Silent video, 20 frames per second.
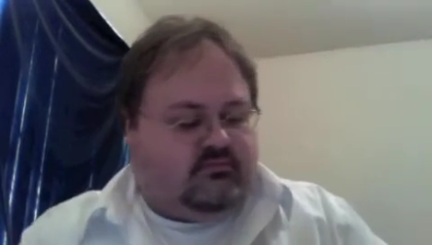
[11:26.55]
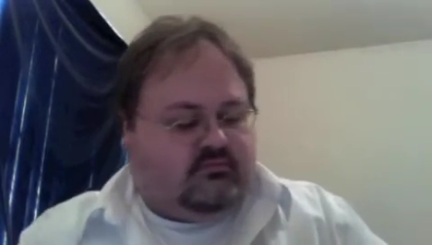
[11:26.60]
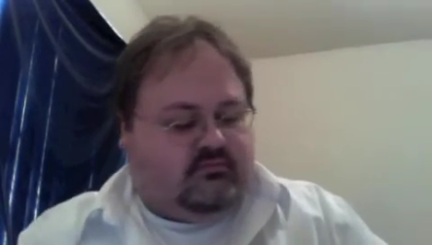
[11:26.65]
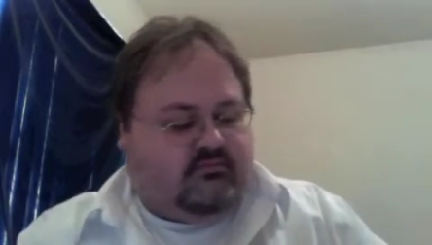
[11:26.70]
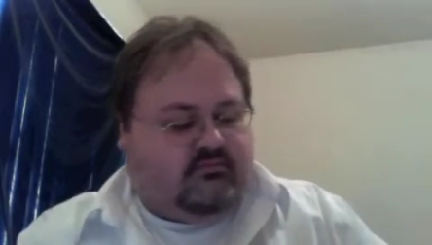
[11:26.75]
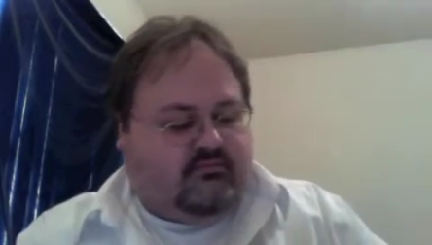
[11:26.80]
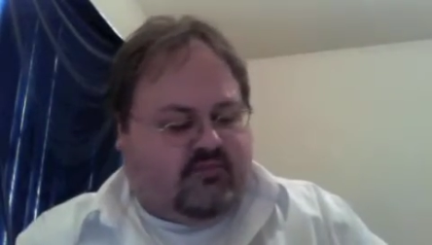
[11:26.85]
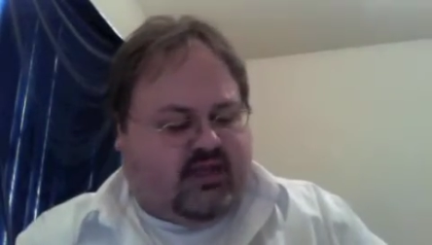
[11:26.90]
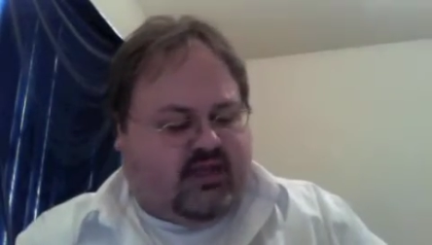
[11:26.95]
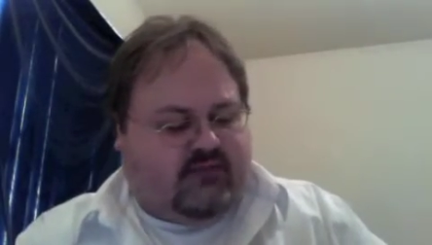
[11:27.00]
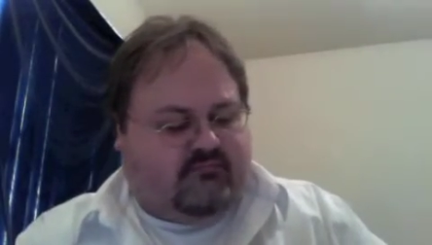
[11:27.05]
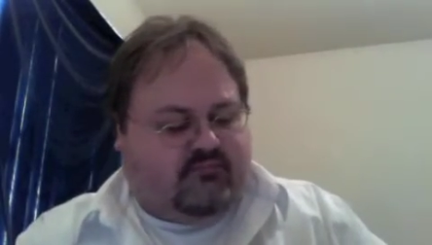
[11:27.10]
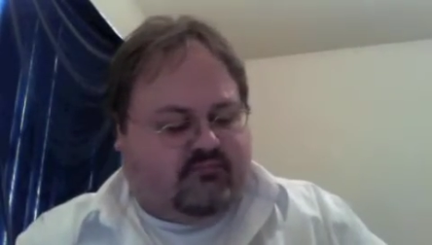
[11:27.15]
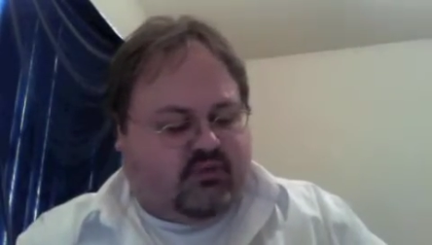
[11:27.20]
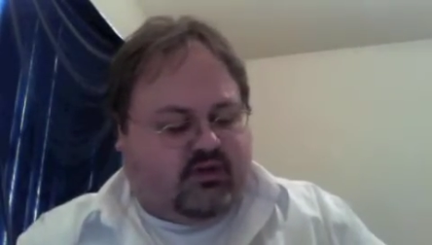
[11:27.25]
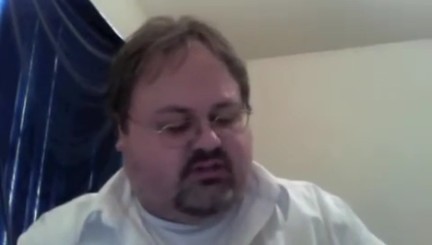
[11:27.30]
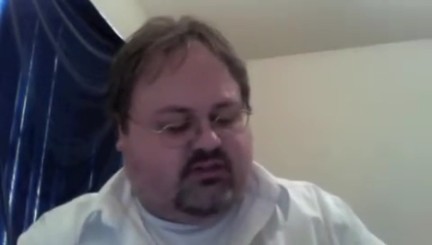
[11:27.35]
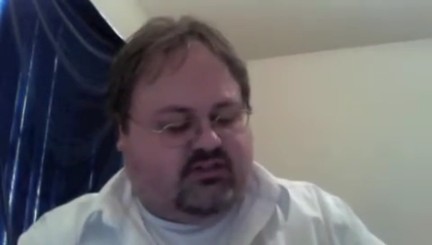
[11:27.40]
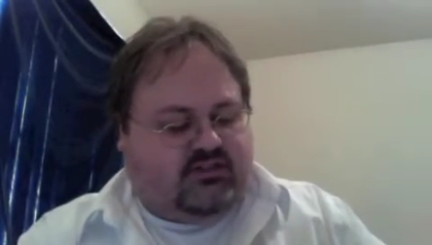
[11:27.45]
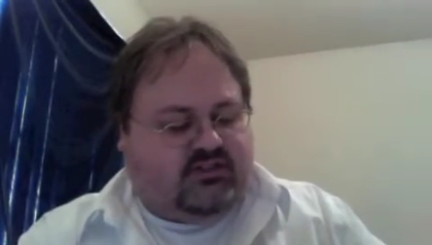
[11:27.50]
Matt
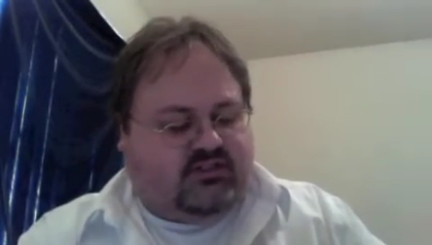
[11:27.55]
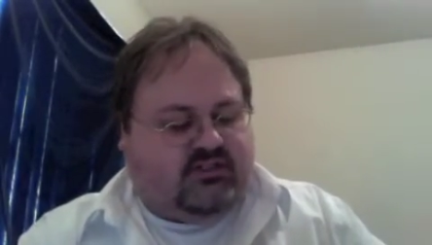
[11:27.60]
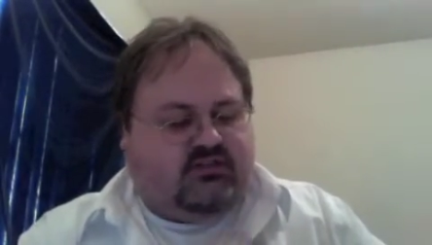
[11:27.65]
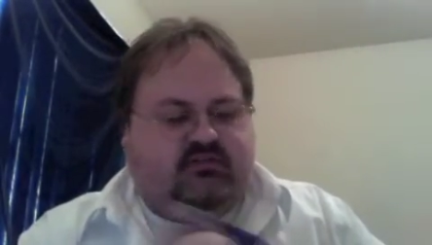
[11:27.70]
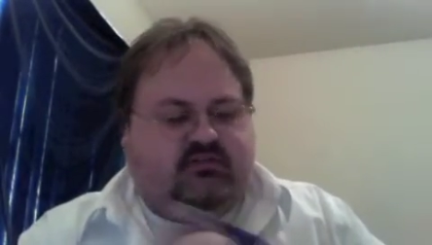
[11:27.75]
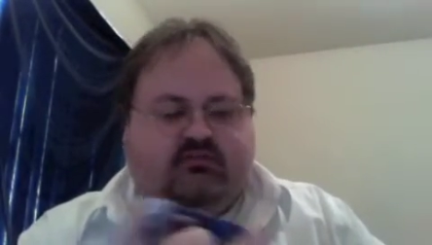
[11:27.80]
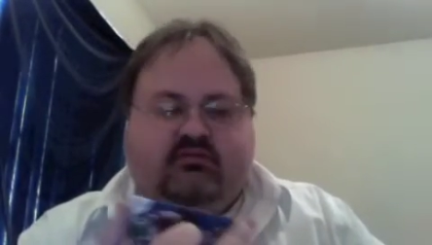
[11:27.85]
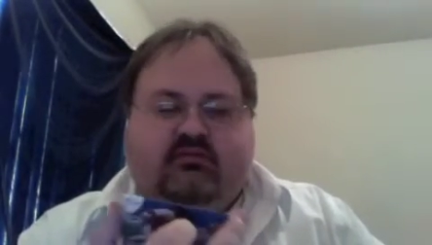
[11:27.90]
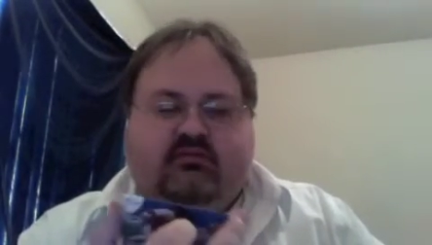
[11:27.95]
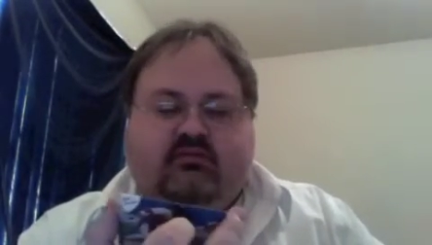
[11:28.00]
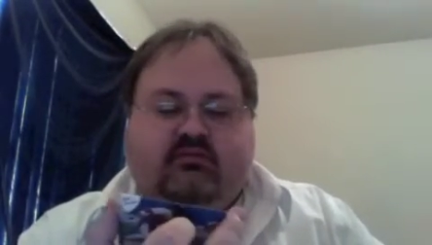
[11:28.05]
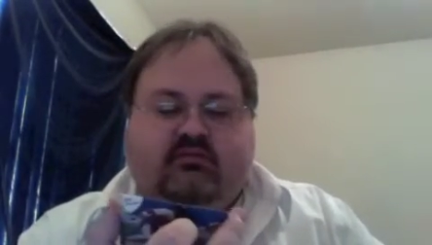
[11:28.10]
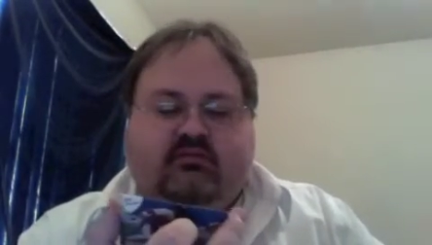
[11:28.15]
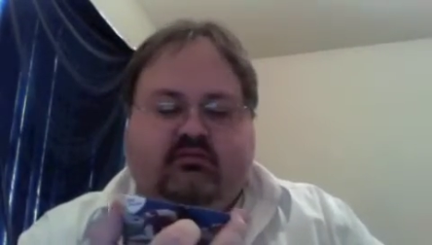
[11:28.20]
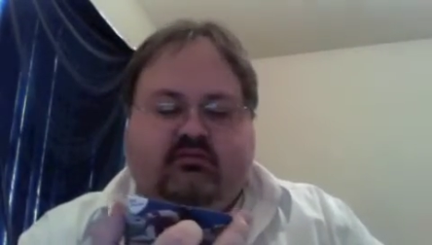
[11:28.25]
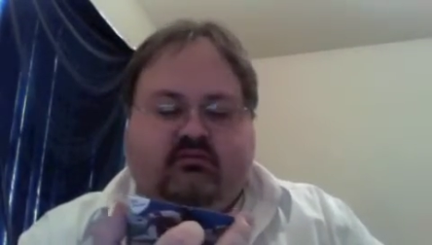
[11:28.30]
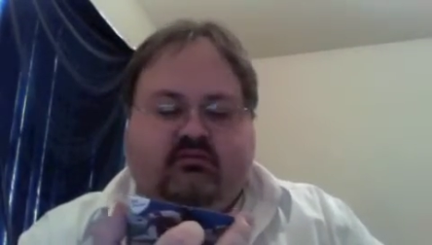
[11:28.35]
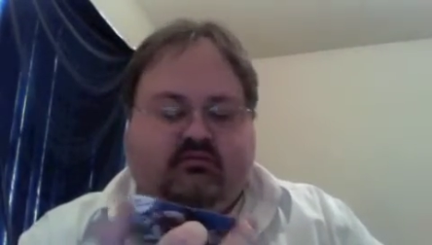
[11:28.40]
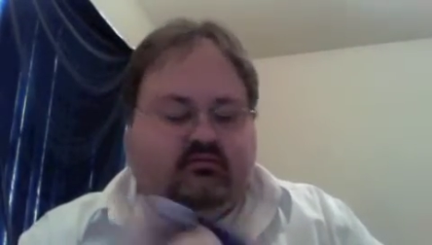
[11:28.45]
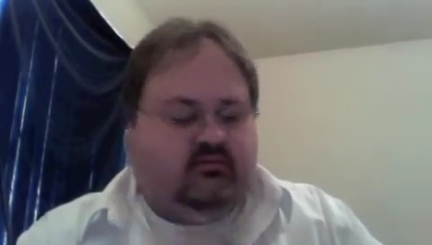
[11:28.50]
Brunson.
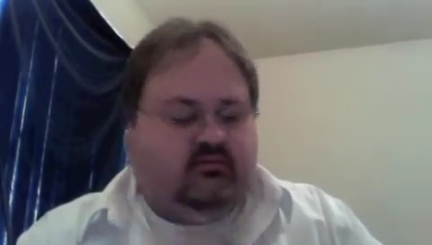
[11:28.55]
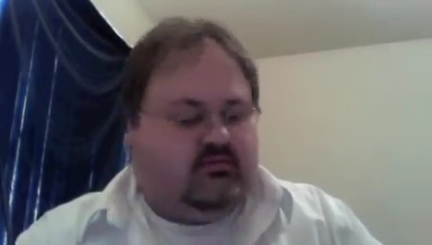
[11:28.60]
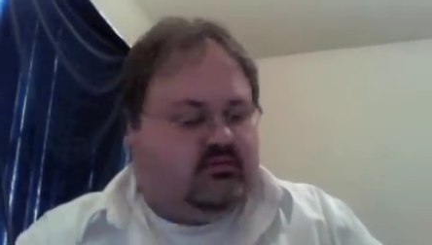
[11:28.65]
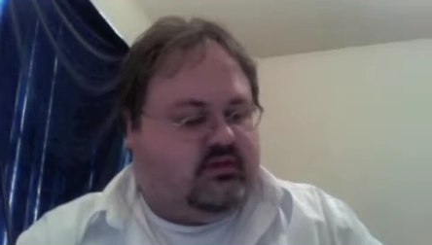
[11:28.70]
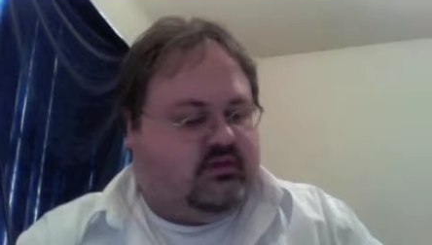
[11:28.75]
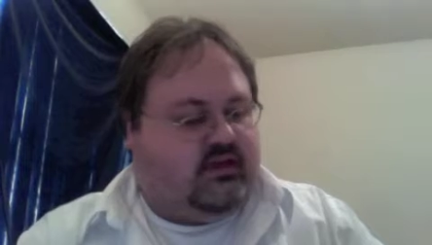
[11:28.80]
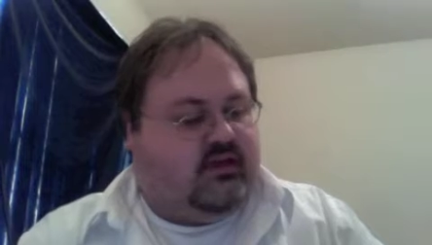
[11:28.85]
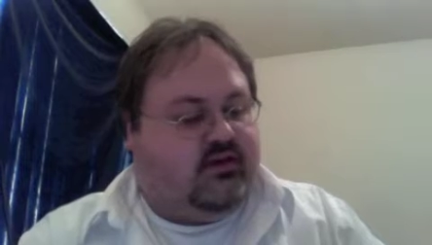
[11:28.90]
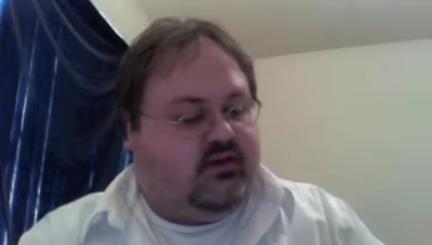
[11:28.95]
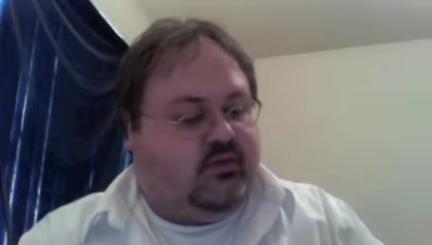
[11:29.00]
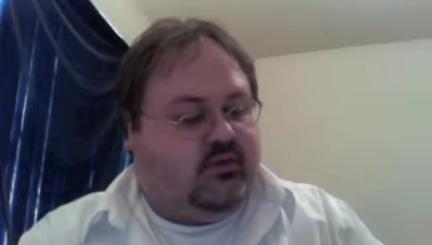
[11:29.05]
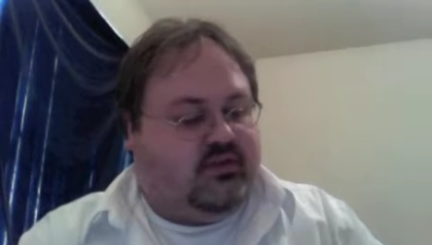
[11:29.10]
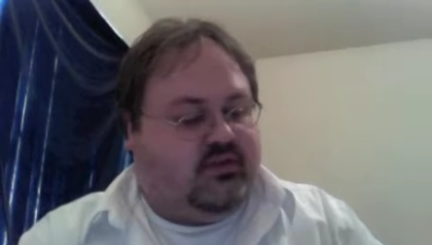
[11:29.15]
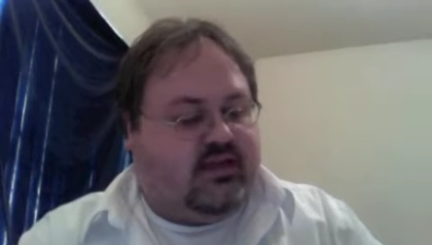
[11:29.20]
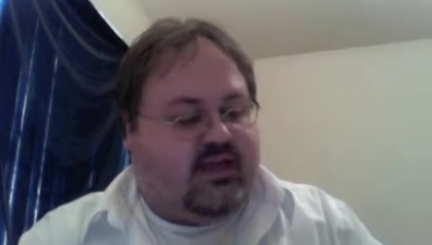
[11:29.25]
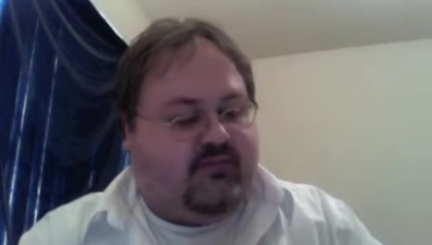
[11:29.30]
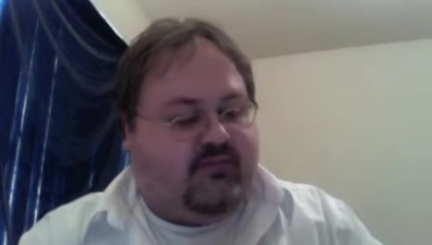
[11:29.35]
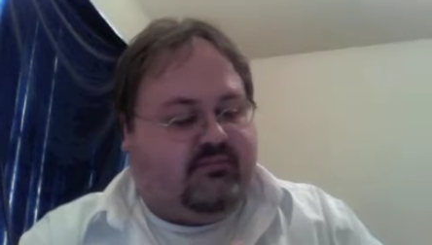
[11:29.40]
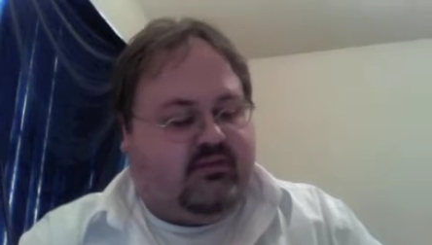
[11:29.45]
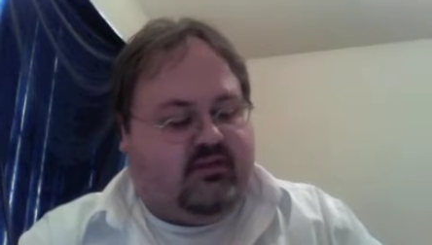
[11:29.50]
Uh, what
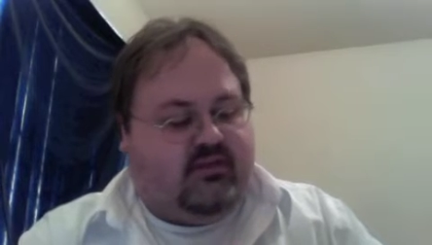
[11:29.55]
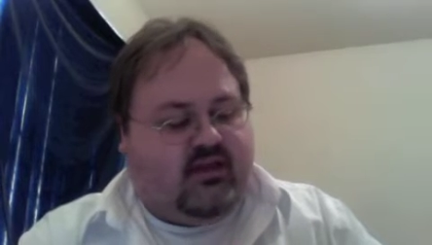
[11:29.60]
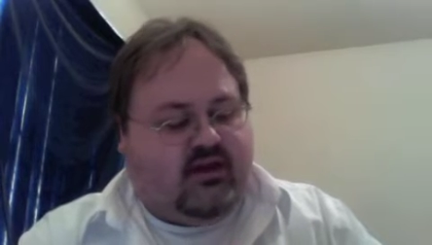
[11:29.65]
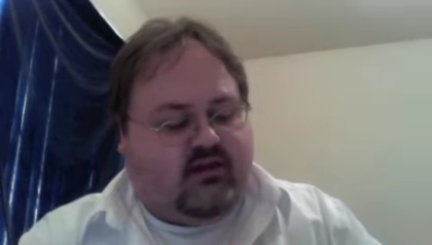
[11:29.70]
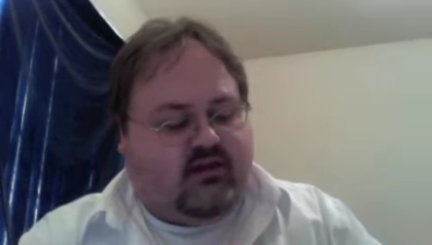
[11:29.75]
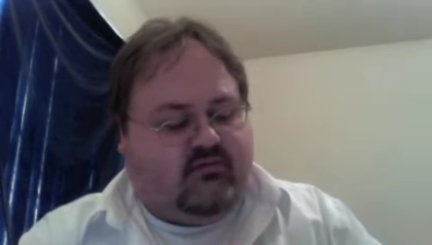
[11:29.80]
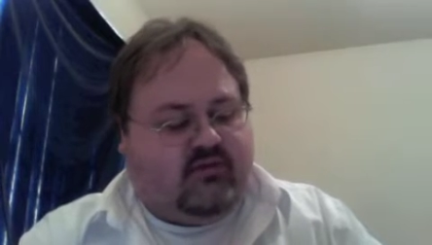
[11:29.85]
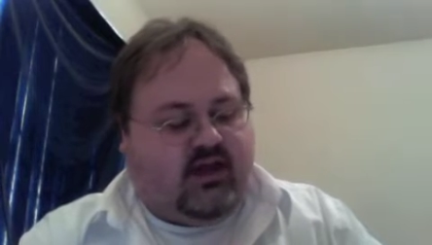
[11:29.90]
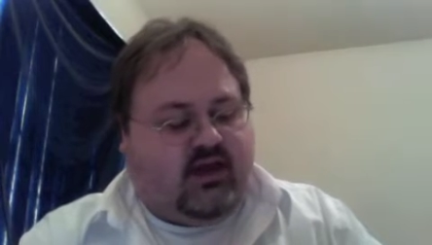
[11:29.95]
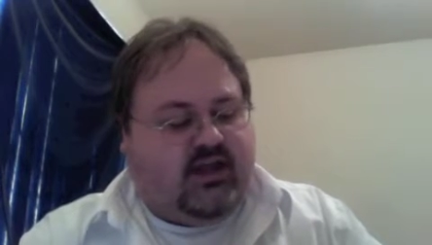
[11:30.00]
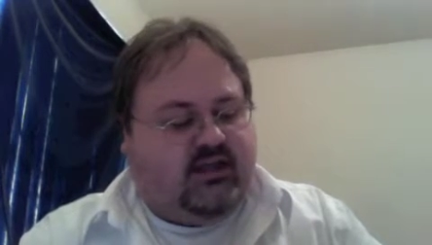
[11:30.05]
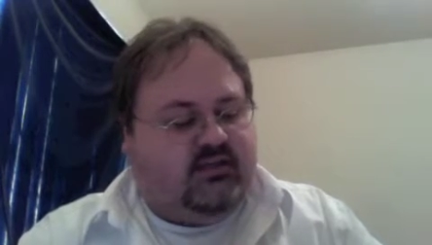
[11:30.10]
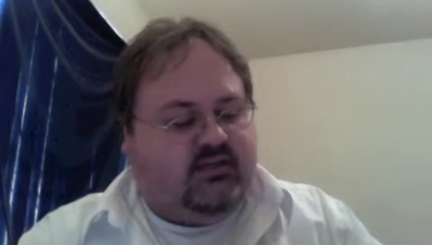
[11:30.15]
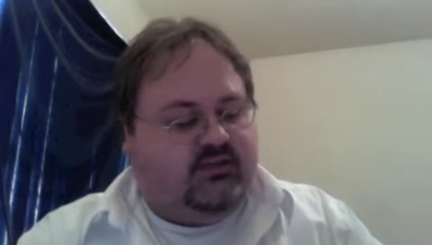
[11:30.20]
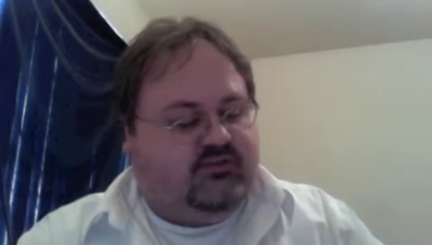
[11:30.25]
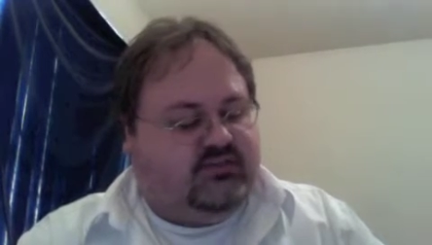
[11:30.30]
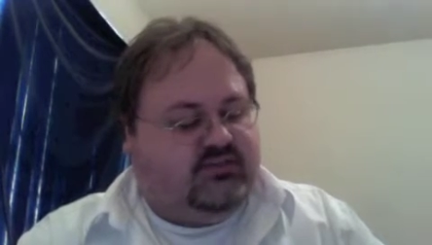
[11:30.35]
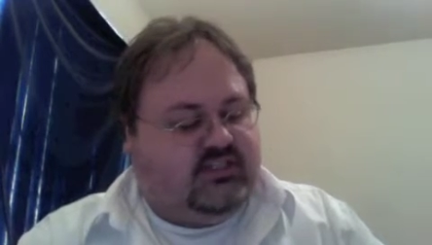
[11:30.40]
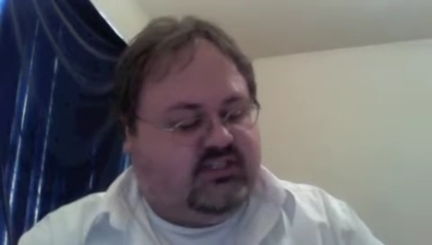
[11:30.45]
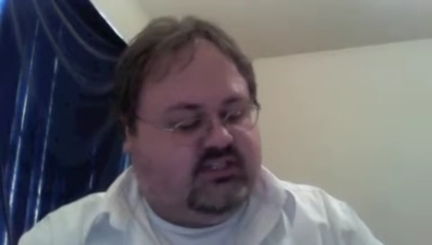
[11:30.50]
happened there? Ryan
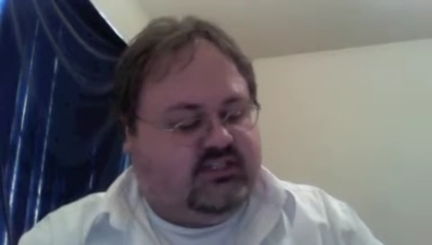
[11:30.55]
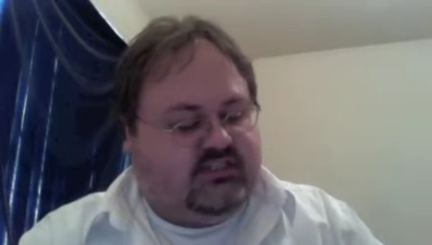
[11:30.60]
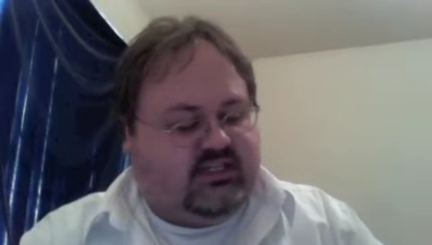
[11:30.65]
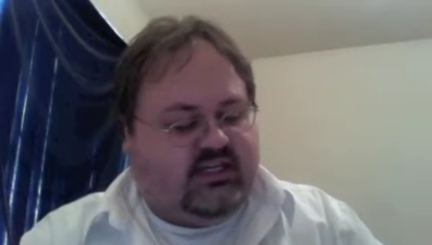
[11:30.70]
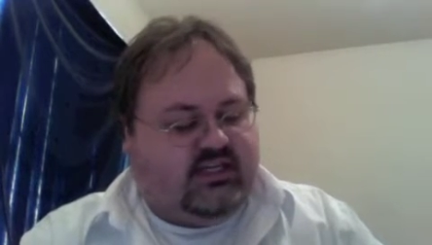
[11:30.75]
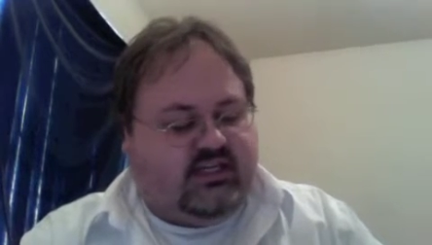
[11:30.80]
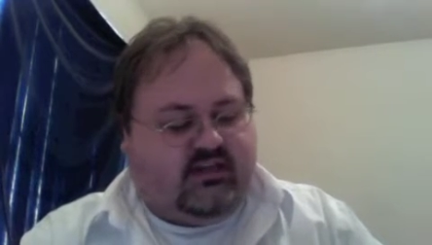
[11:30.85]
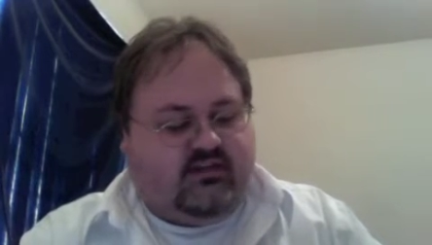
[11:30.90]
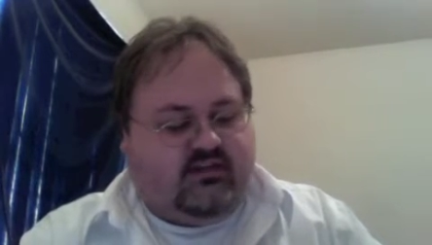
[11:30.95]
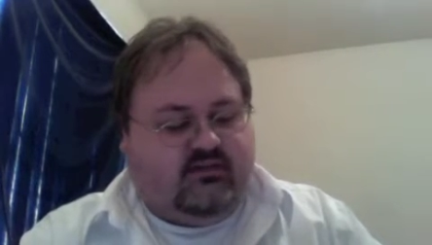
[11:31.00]
Luzinski.